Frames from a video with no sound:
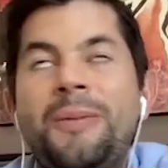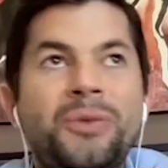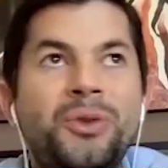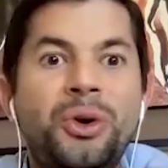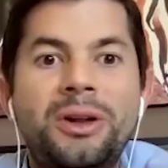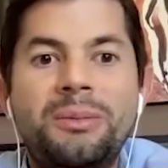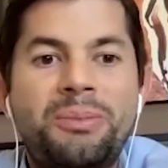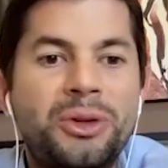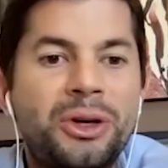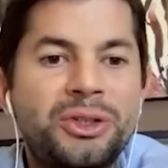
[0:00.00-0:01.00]
total
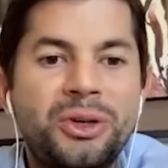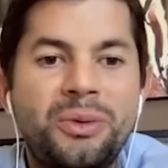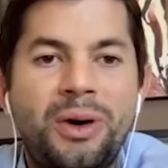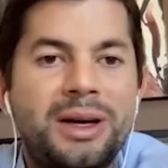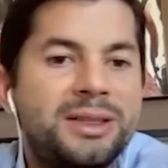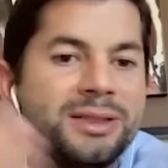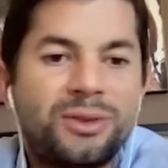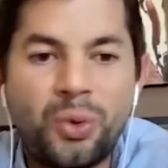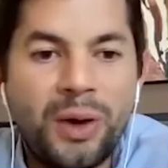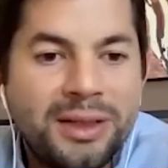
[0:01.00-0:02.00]
production was
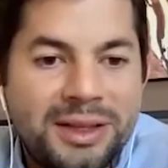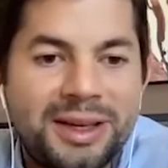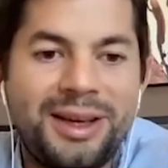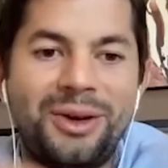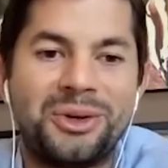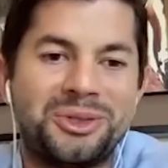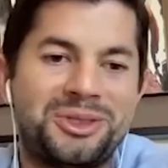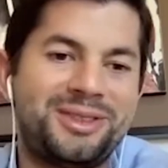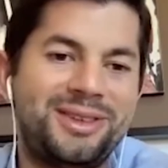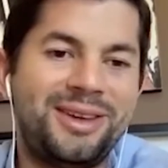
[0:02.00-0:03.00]
20
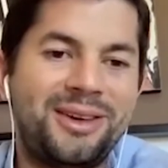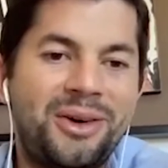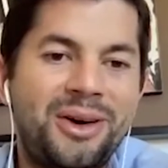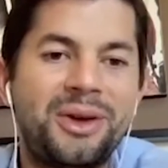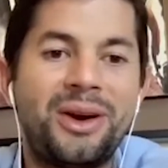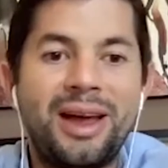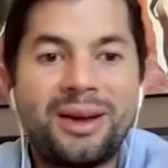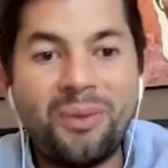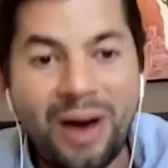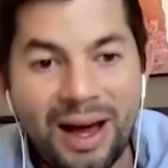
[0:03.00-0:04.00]
kilos," and they're
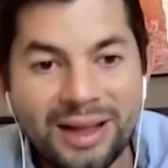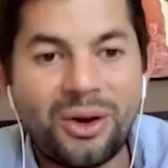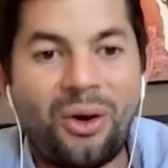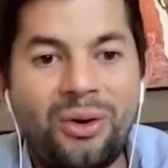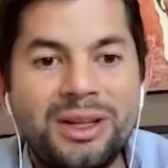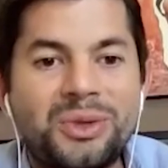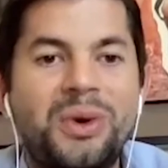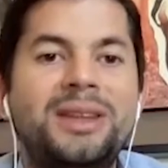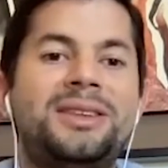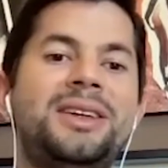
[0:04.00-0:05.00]
like, "What? Only
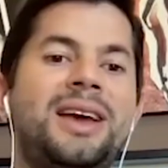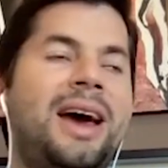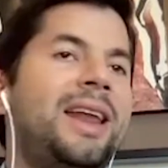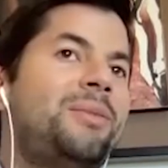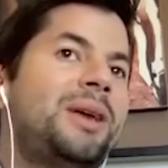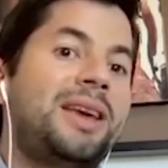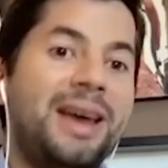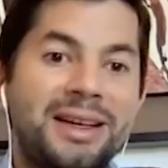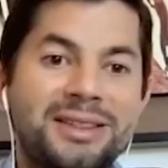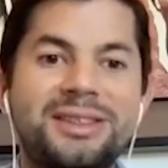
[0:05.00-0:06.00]
20?" And I'm like,
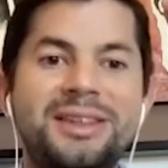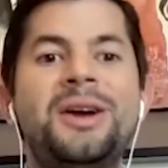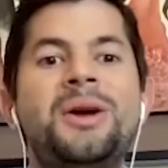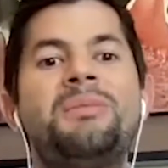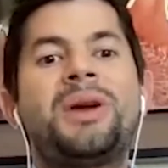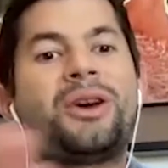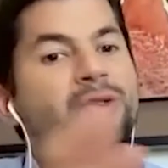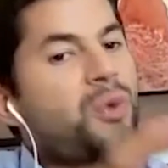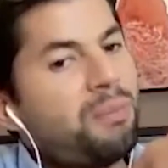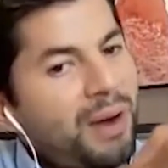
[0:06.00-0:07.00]
"Yes,
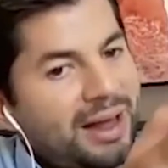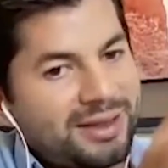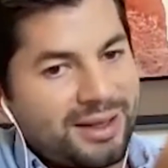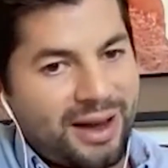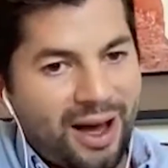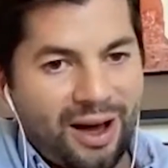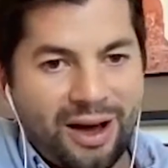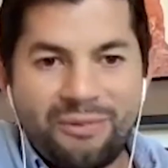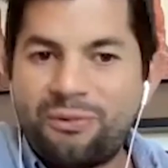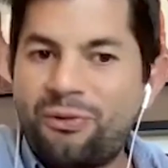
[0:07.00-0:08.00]
because we planted
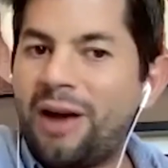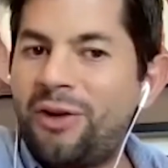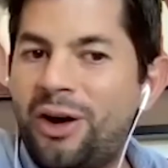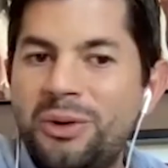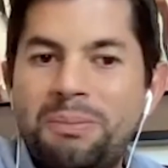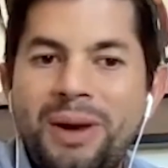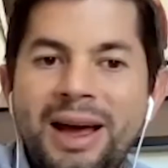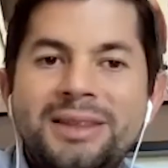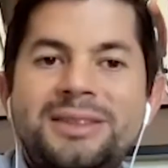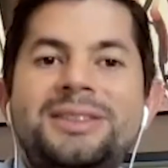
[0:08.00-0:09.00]
500
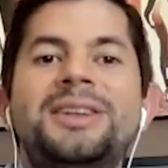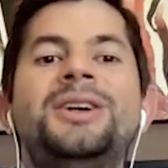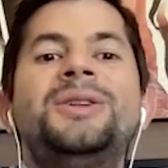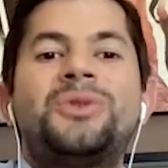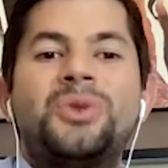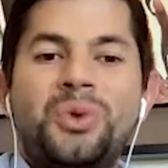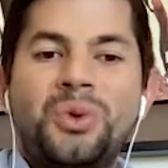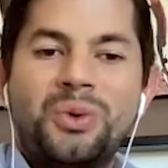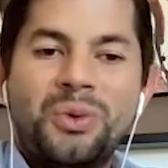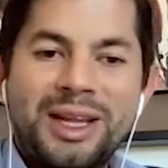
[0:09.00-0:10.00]
plants.
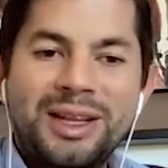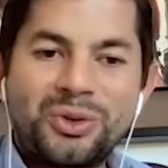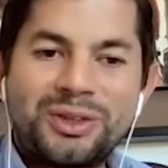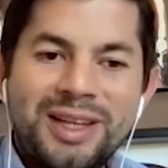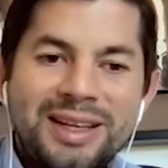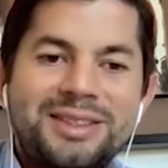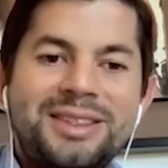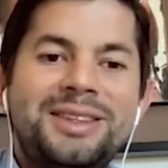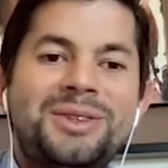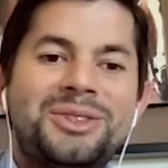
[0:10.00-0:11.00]
We need to test
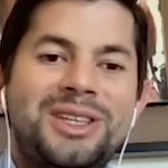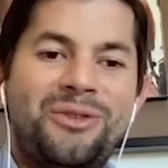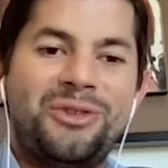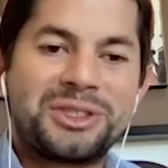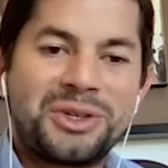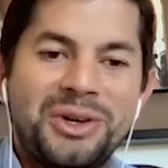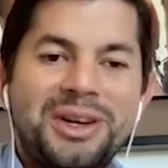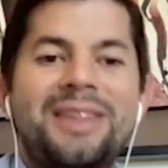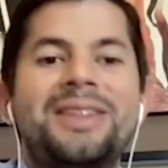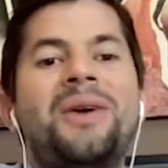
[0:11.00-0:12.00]
it to see if it's
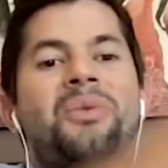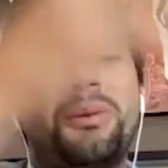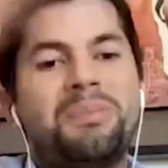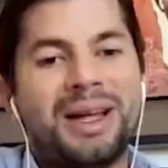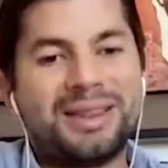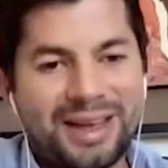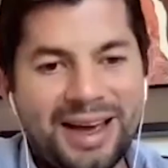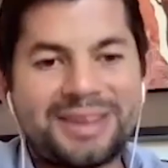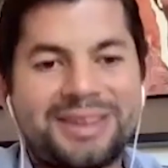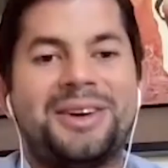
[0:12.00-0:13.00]
good, and then we'll plant a
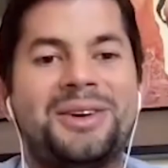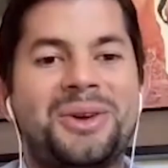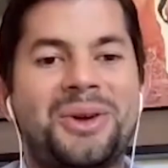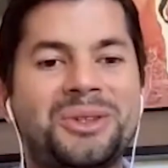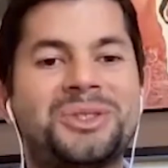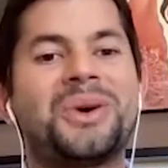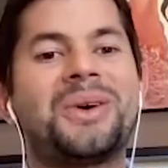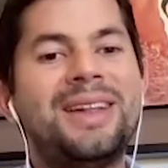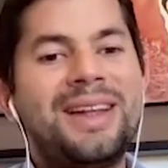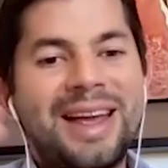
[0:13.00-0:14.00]
hectare,
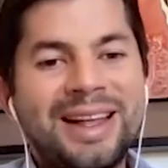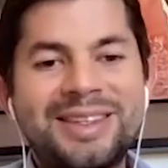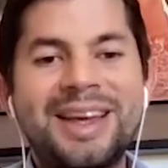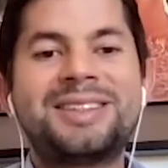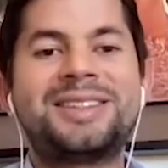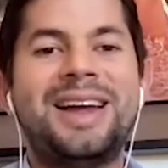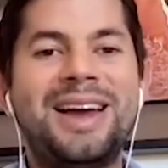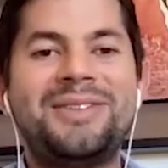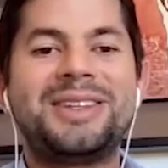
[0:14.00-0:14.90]
So it takes time.